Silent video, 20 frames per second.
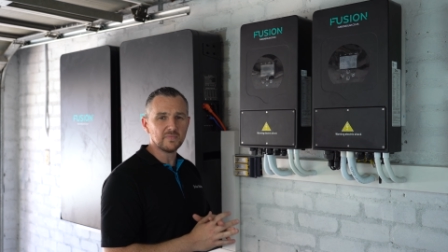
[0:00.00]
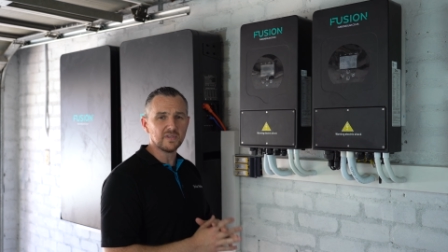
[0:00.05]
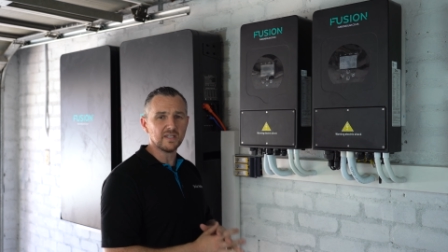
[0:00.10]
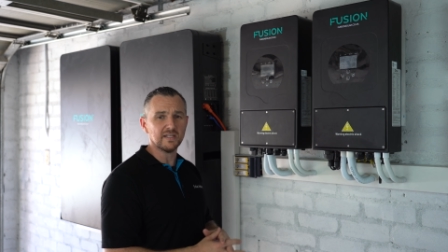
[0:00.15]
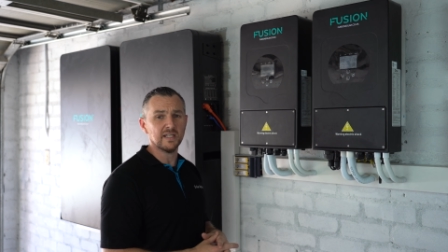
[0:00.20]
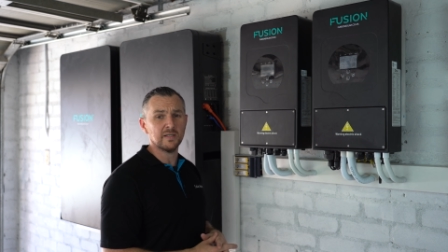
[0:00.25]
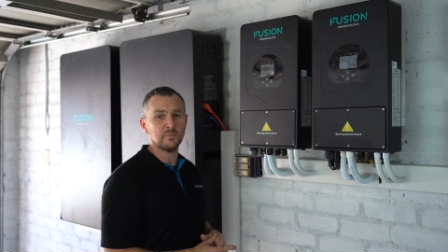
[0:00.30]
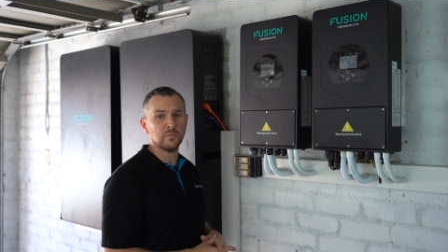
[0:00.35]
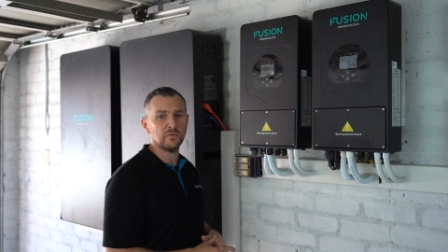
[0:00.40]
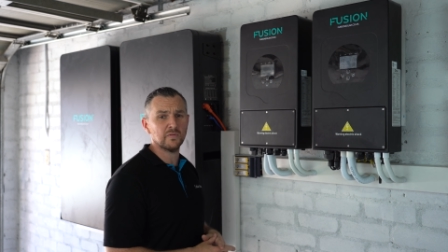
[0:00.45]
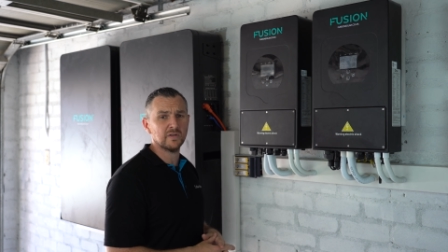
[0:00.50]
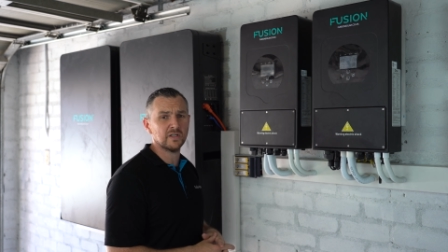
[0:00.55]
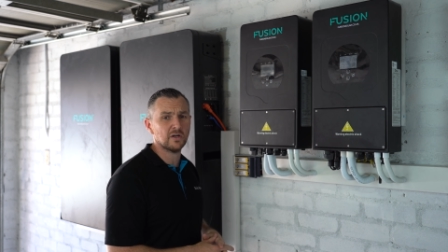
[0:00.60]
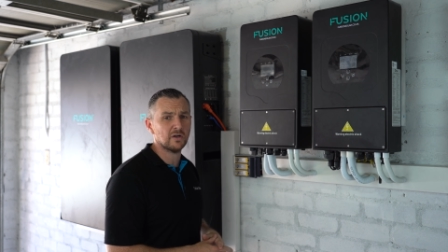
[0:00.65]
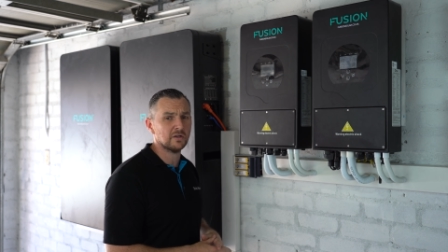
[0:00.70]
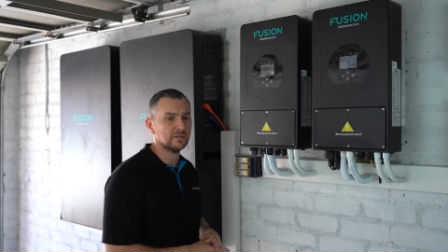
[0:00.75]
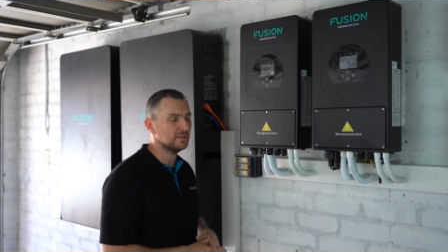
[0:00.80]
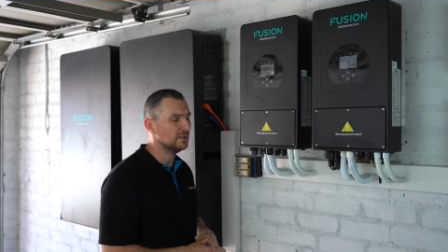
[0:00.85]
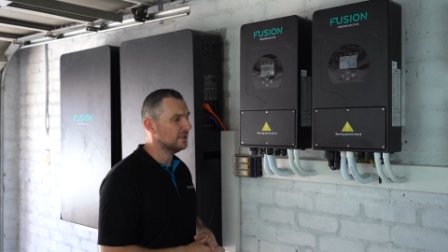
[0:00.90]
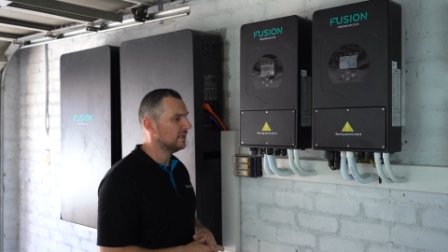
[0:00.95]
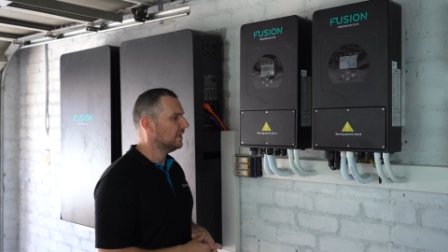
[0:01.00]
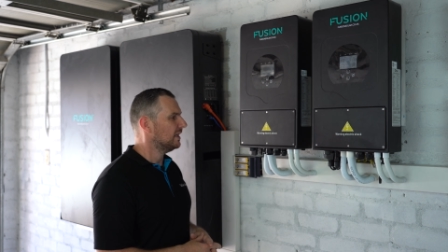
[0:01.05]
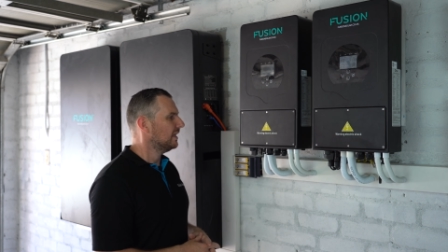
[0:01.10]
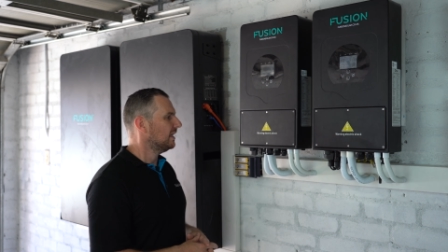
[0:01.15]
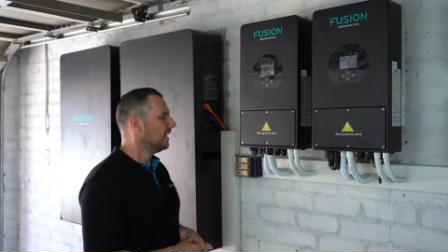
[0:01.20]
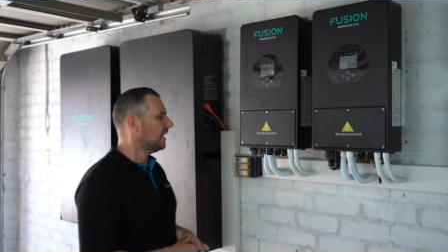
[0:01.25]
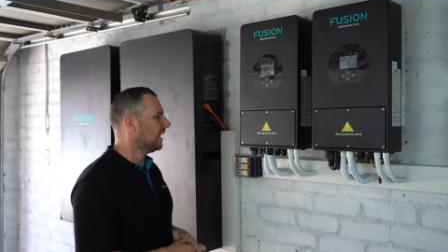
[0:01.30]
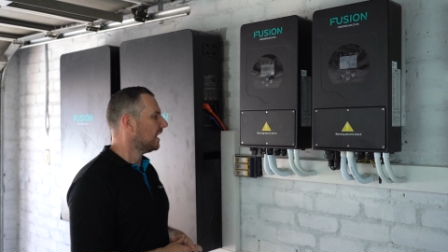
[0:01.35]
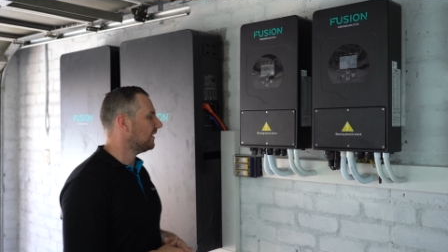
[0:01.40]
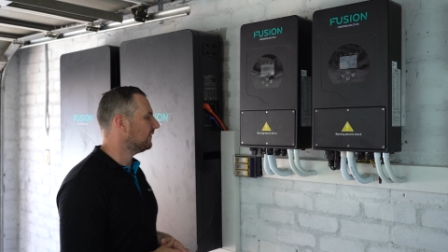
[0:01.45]
Then moving on,
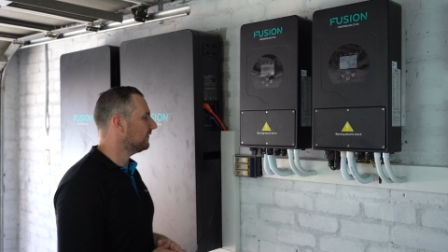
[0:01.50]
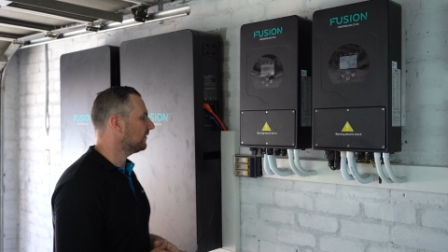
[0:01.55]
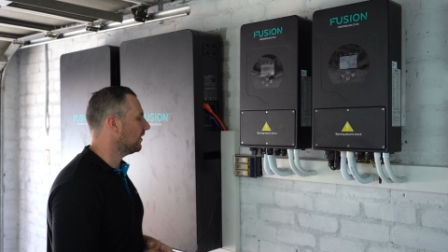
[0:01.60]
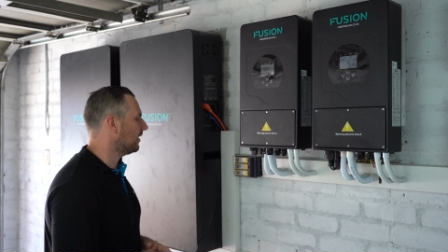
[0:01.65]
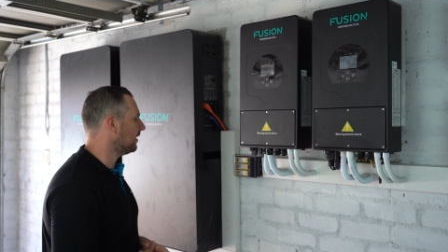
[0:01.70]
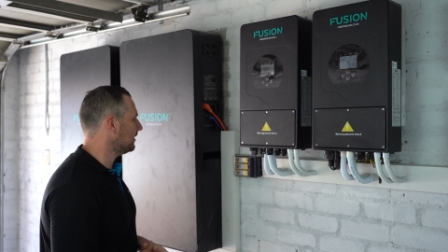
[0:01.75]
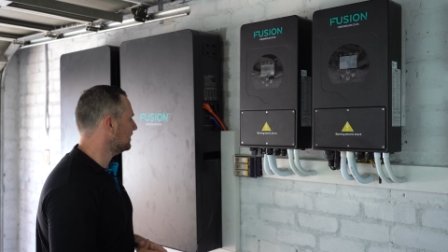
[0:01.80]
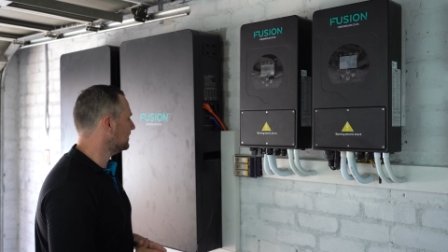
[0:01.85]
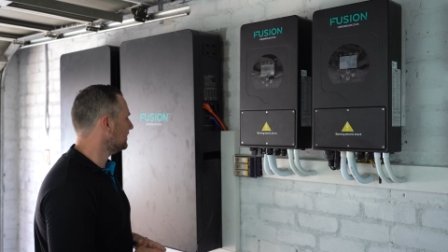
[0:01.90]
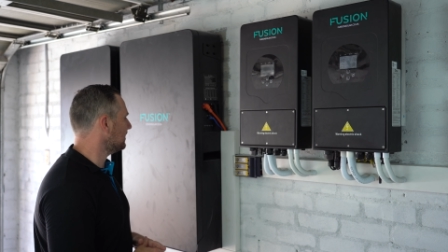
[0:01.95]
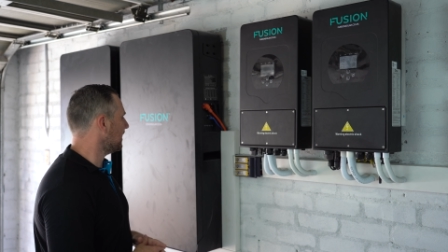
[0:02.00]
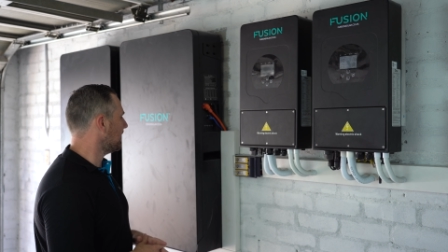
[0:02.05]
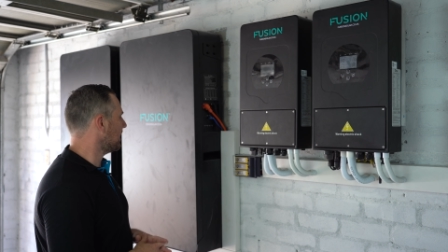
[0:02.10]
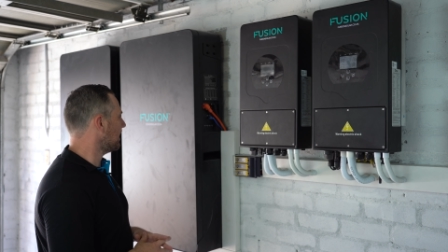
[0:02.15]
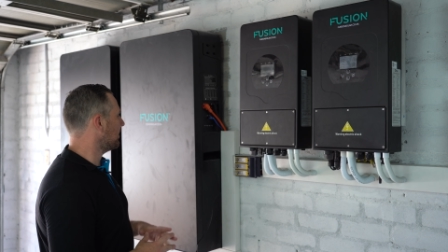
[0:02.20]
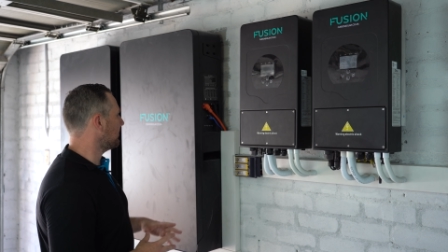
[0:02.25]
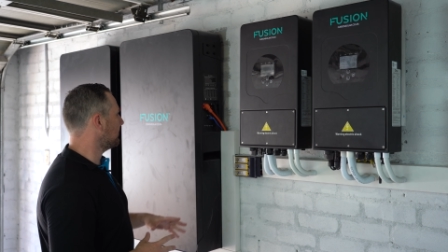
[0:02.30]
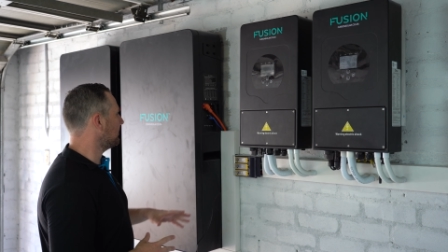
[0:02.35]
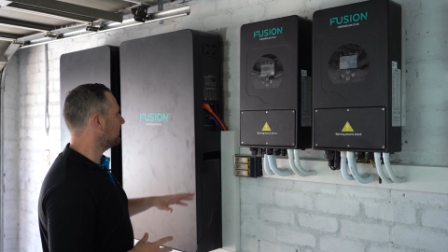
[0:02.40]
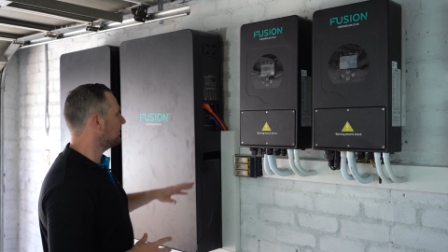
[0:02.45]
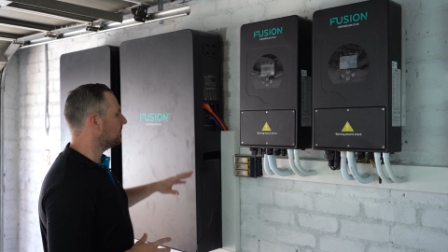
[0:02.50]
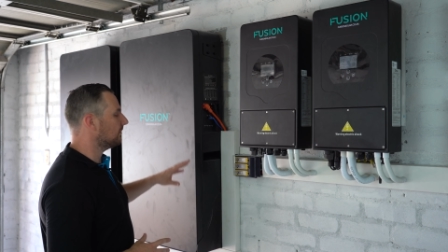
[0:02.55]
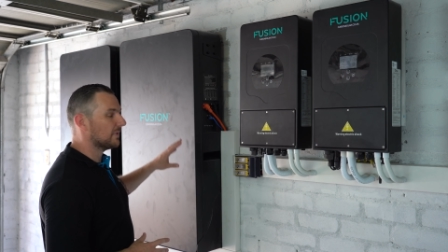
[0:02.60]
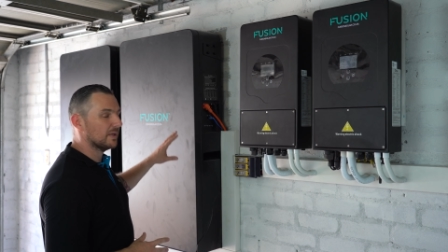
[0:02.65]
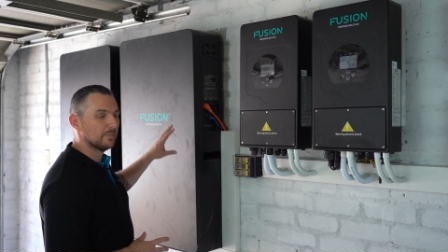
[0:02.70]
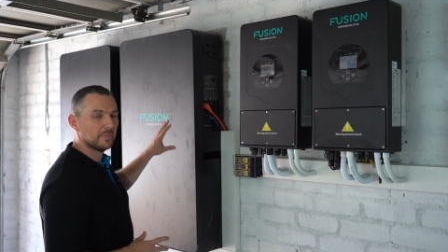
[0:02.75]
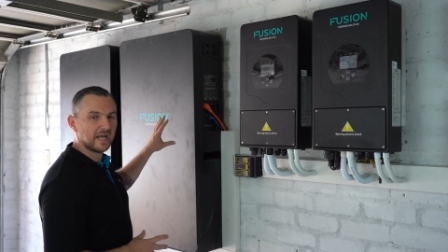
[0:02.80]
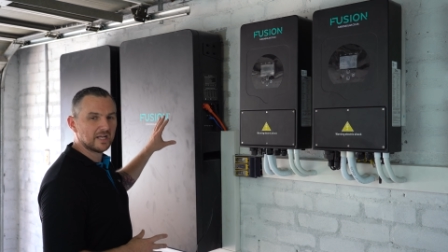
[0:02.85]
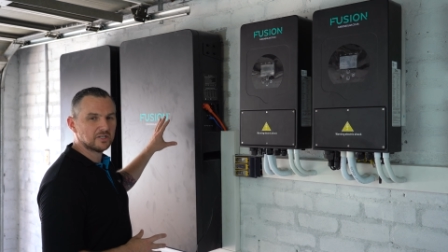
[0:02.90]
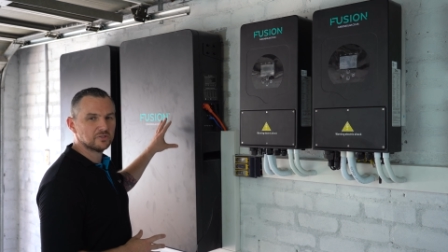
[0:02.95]
I've got um,
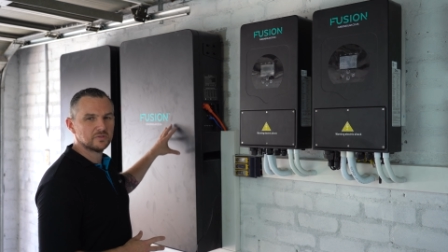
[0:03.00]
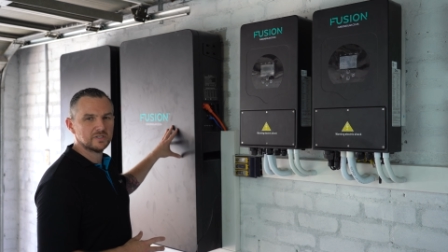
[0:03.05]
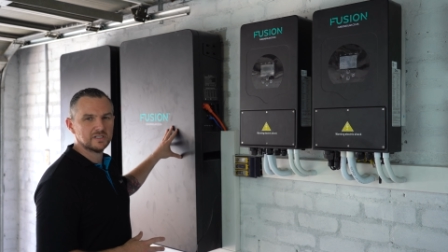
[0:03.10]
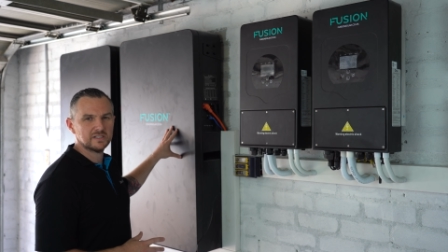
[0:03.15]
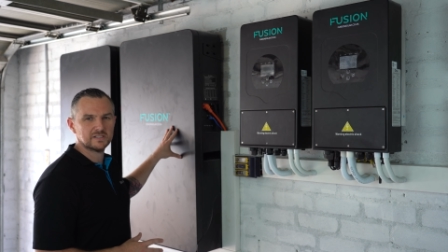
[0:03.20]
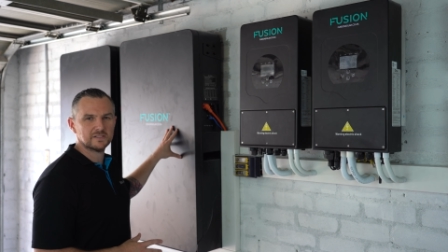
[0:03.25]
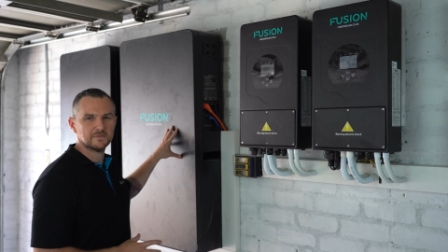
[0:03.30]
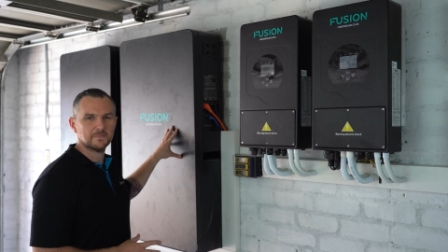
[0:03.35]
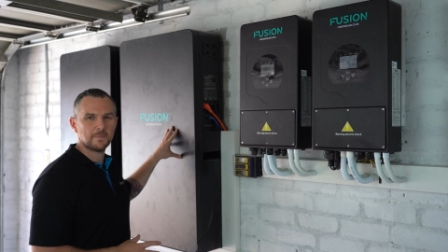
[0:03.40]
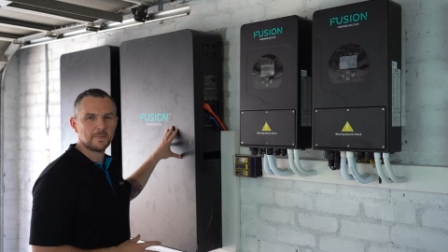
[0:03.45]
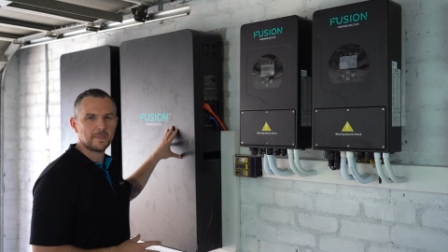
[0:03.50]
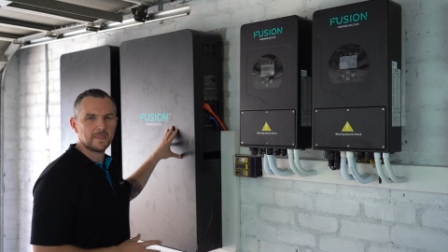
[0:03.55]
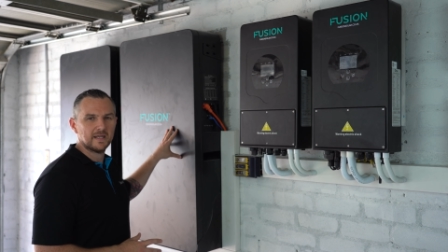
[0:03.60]
my batteries.